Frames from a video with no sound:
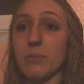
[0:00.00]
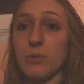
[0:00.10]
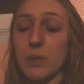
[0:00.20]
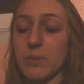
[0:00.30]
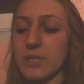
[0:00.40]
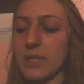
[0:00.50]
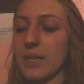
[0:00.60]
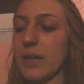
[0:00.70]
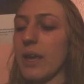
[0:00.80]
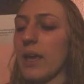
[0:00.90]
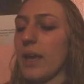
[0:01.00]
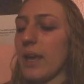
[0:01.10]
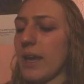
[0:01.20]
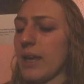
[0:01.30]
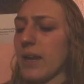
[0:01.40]
I'm 20% in,
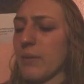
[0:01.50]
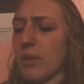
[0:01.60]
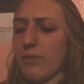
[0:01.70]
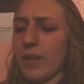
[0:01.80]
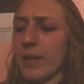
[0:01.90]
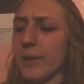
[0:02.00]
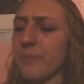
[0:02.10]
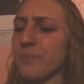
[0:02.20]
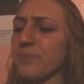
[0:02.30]
and I'm loving it.